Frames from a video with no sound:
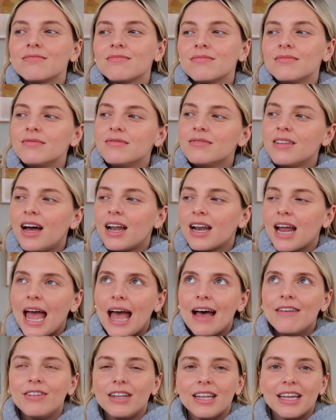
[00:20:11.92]
not
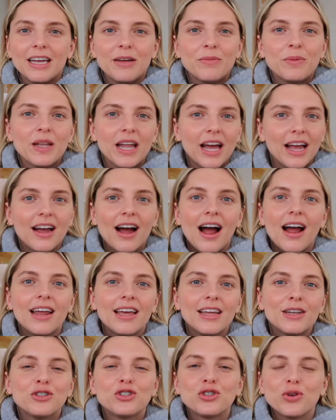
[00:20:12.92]
heavily, but like I
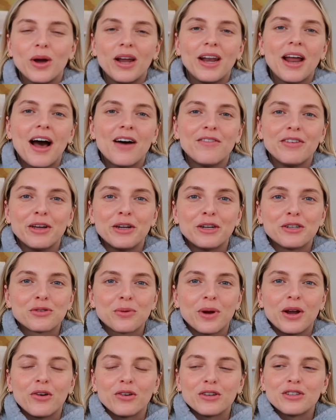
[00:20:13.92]
enjoyed having a
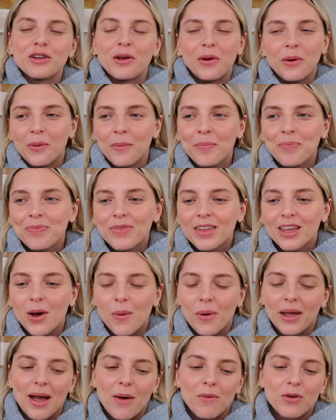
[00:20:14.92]
drink or two,
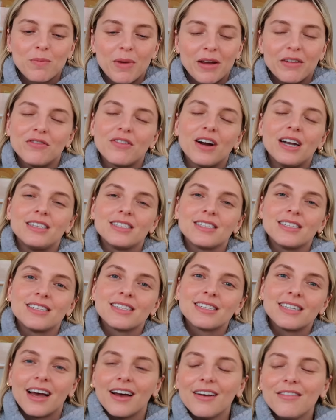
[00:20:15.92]
going out with my friends and
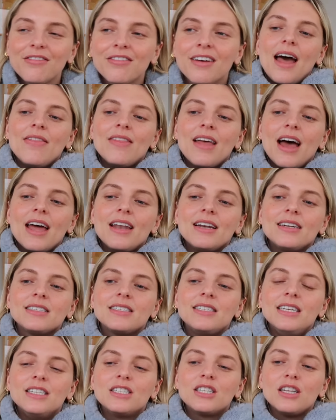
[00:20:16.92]
stuff. And then
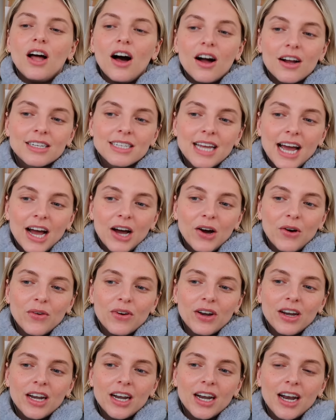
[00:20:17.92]
since
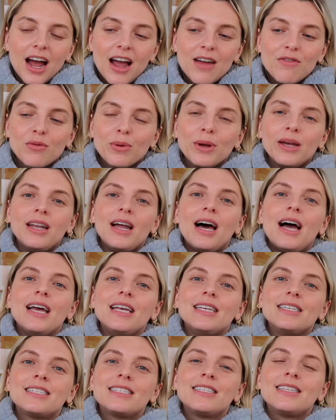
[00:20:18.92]
lockdown, I've
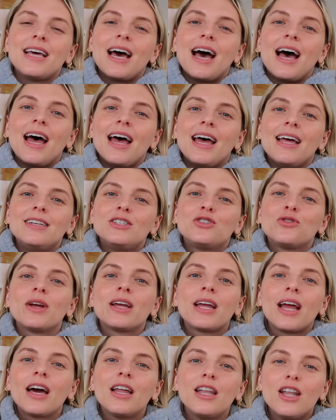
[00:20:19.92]
realized that
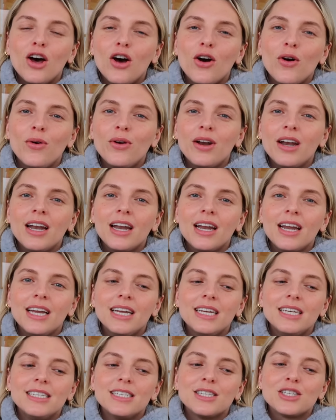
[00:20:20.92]
drinking alone
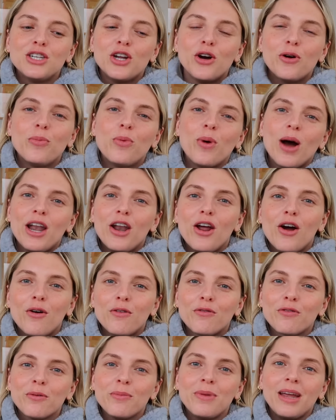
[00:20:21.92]
is no bueno
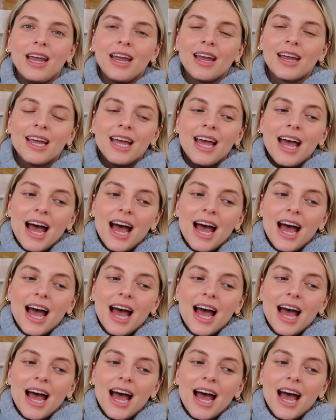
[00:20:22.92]
for me.